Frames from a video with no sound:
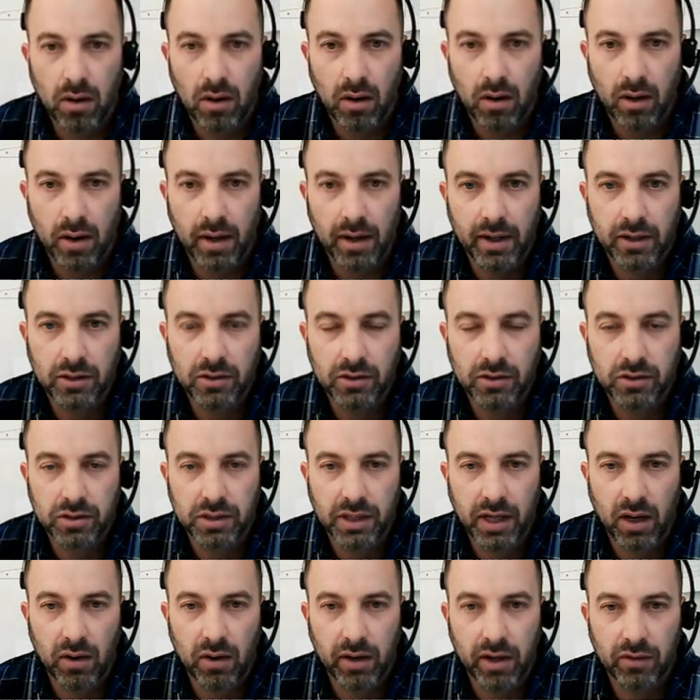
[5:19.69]
All right, so see
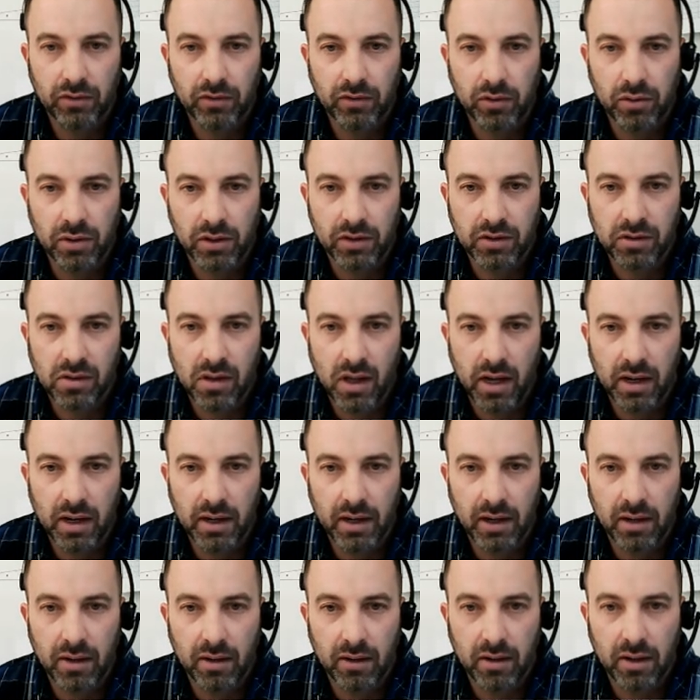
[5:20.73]
how it gives you this line
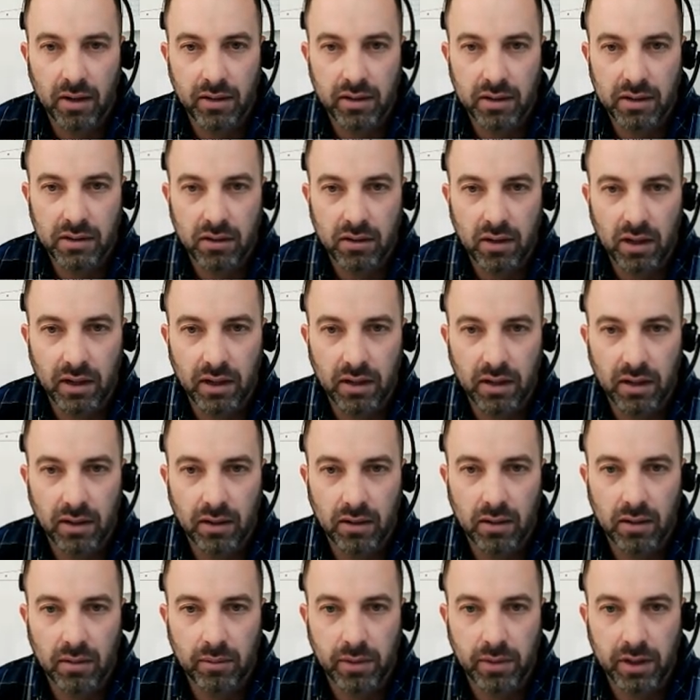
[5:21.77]
here and this line
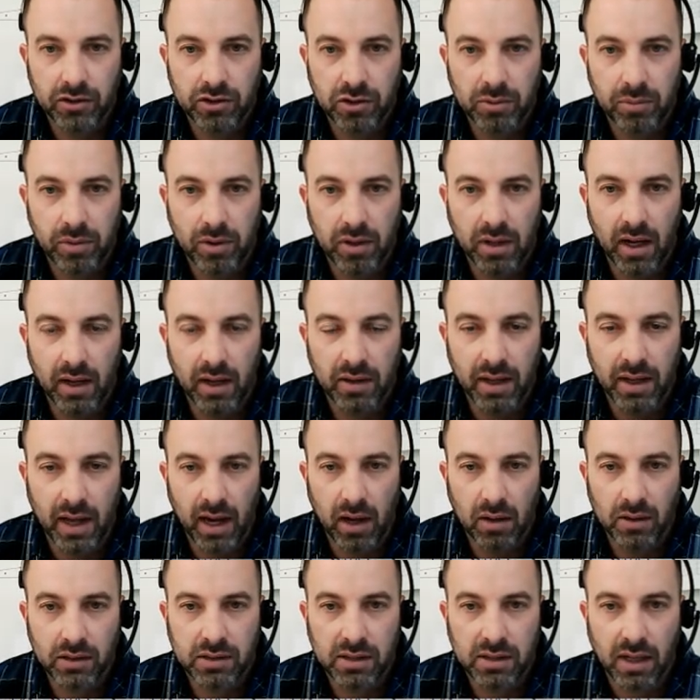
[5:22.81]
here? Make sure you put it on the
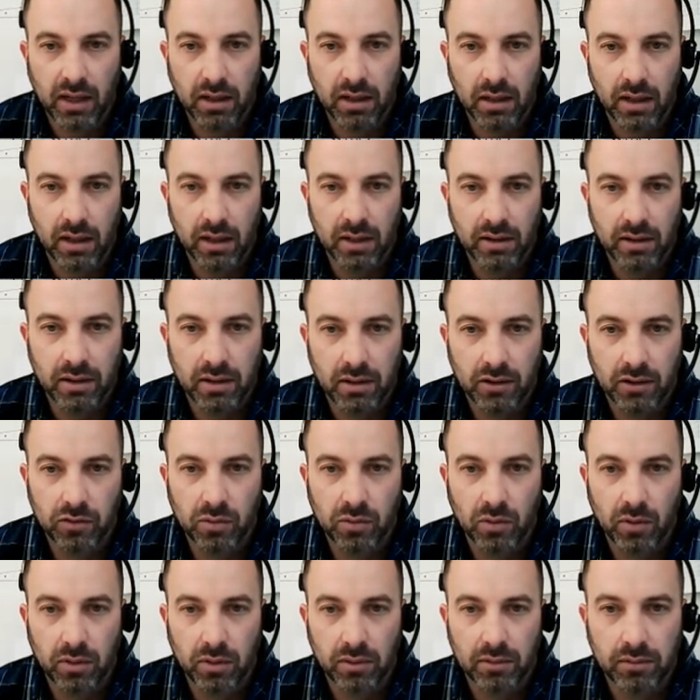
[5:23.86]
outside line,
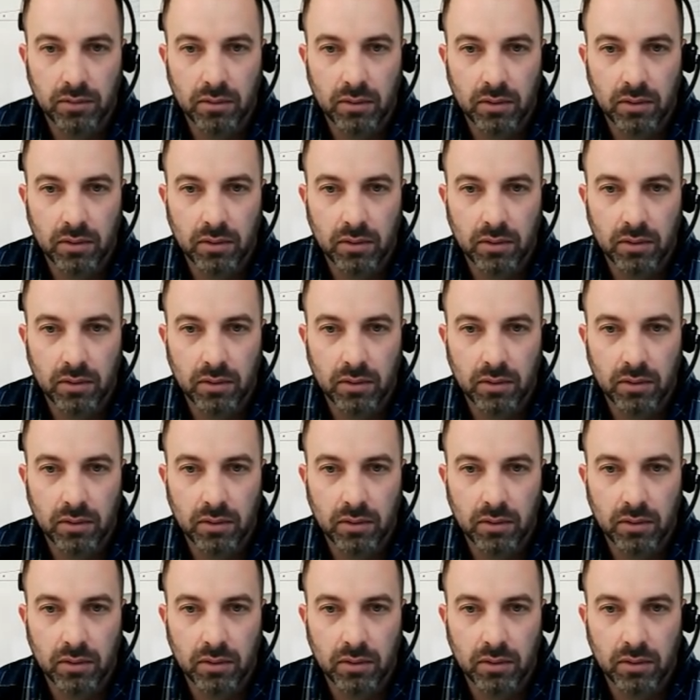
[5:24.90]
this one.